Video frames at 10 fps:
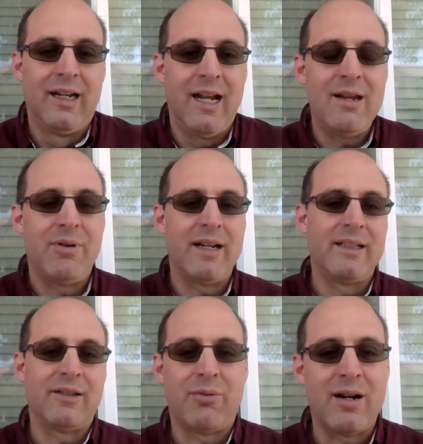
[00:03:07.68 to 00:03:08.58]
Anyway,
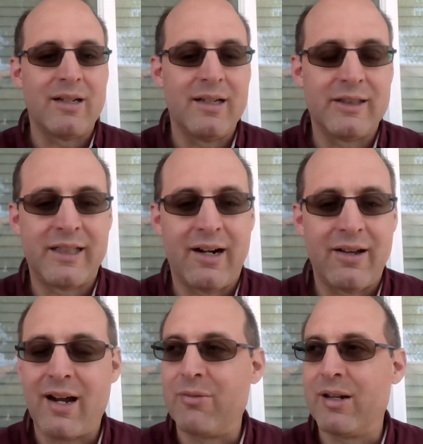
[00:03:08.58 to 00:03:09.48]
just wanted to share
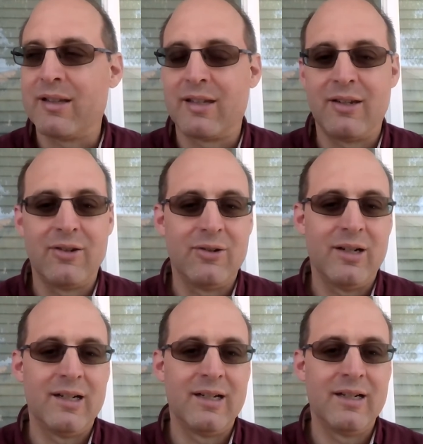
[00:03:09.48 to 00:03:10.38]
that with you
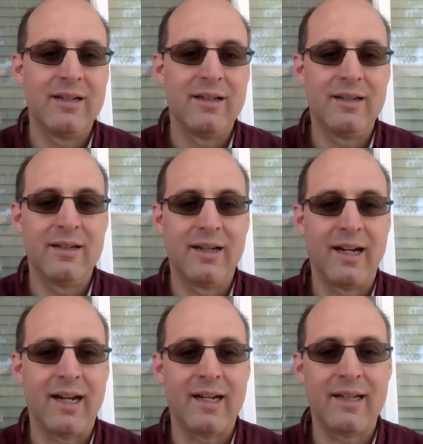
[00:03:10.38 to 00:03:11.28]

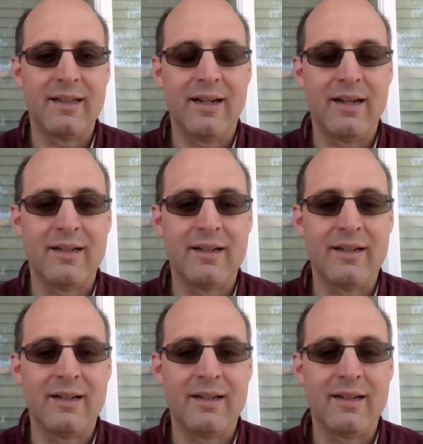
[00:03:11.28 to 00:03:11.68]
and